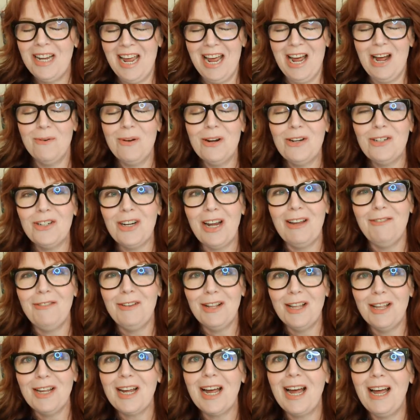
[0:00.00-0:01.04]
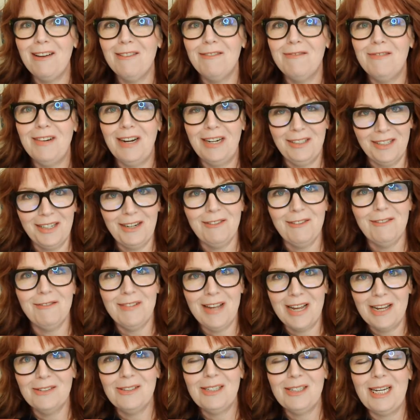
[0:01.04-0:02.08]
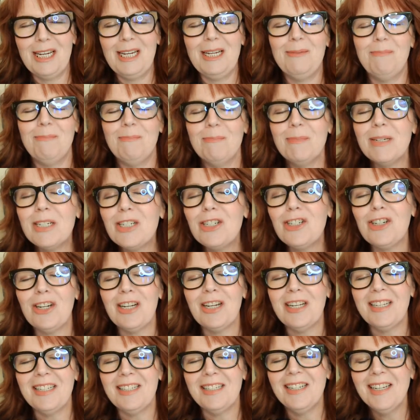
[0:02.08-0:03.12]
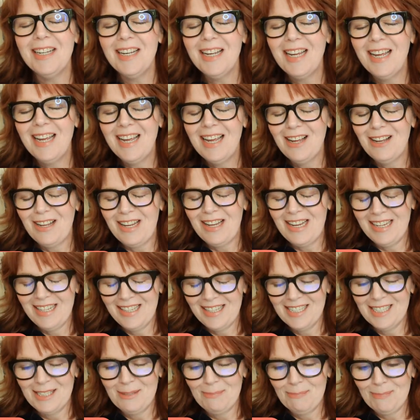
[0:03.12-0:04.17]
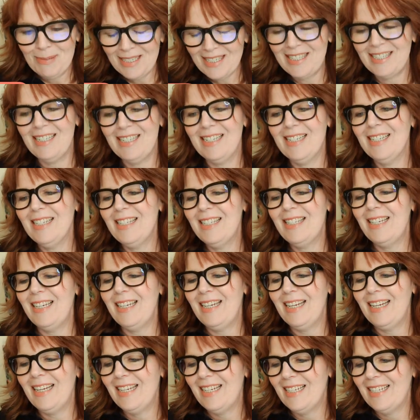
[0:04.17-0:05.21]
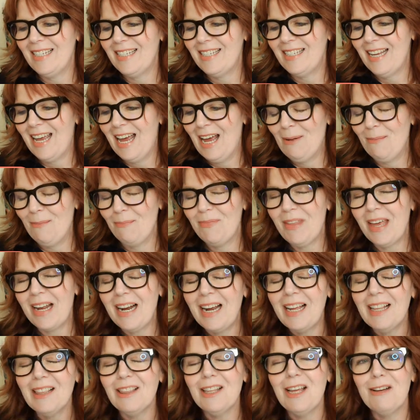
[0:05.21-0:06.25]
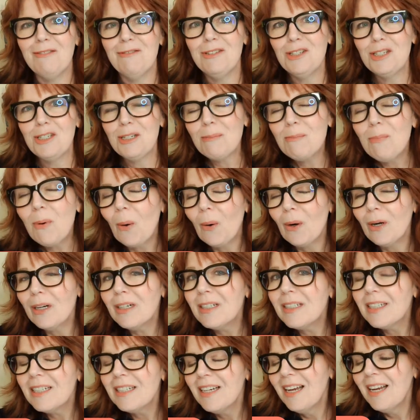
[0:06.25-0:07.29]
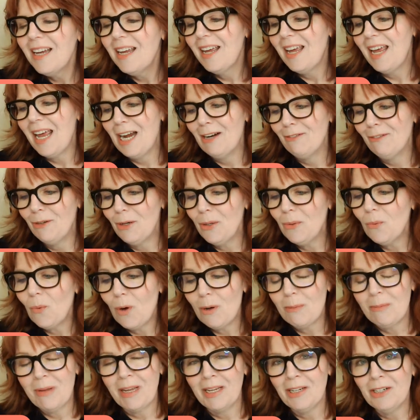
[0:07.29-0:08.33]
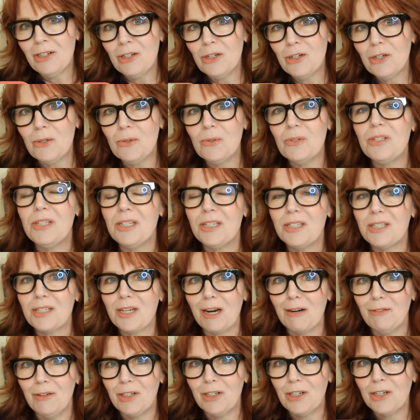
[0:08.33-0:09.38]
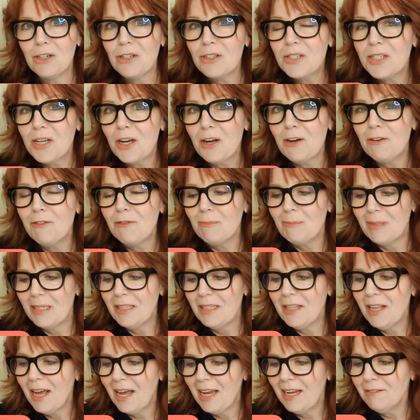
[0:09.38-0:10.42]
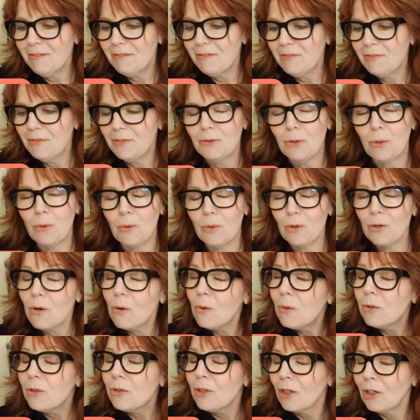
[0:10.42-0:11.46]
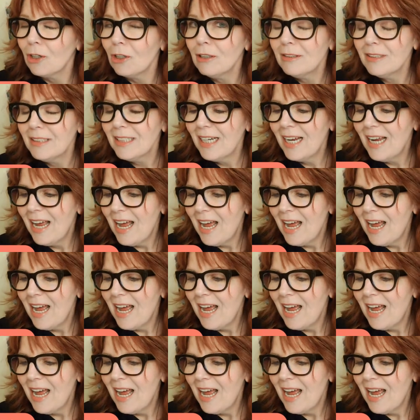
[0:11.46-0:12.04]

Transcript: now, which I feel like I have finally found a mission in this business, is that I love and support every woman who's discovering herself midlife or older,